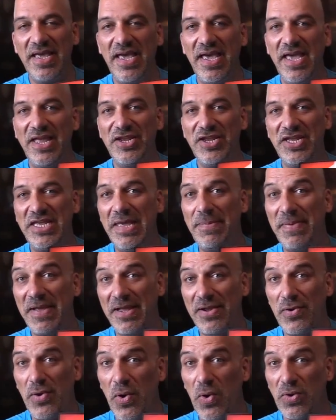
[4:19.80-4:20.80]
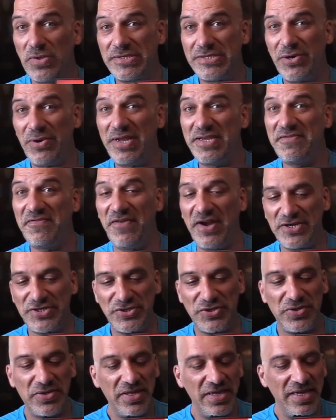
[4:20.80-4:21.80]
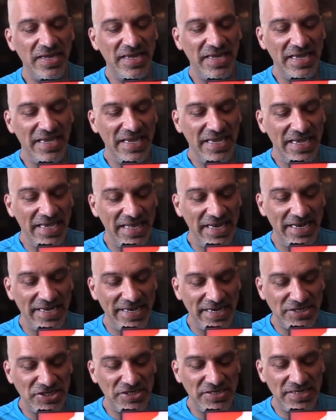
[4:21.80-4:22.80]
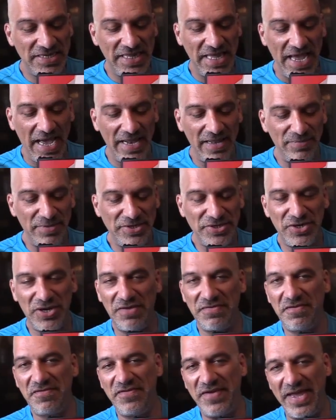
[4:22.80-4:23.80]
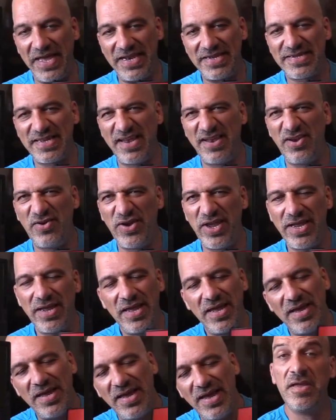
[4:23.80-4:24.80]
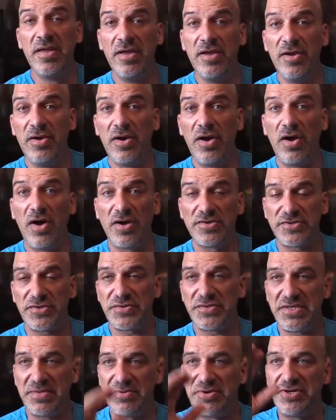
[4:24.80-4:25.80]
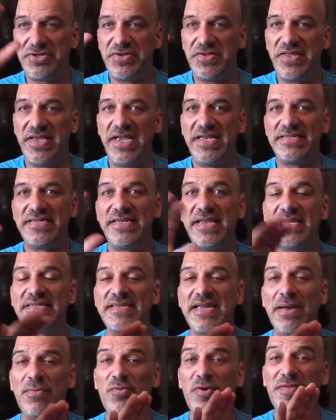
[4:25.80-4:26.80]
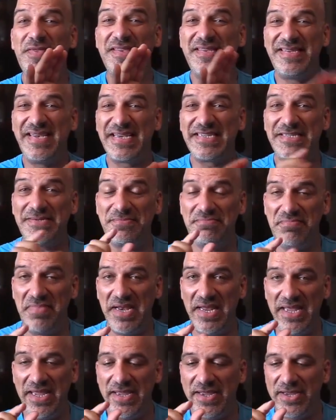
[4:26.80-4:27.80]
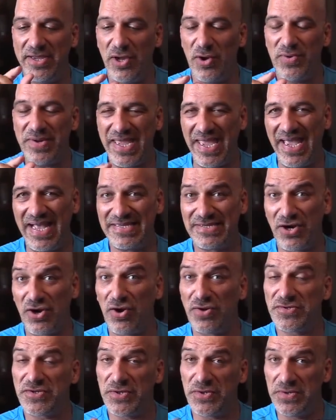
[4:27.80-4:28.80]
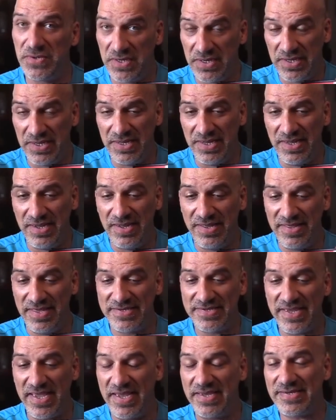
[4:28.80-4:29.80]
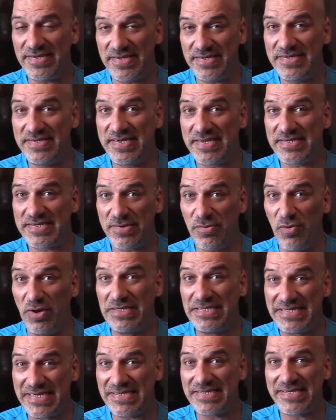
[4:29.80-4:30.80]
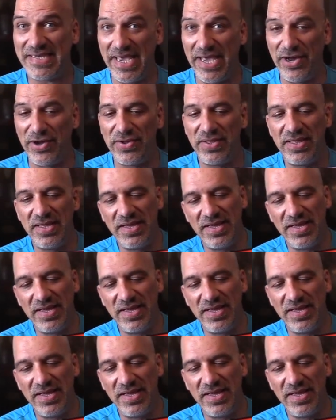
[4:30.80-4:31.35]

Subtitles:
and you can keep it cold. So it is functional. In addition to that, let me turn off the fan, it's kind of annoying. Also similar to these, it does come with 6 mini Coke cans that are also, this case, 1/6 scale.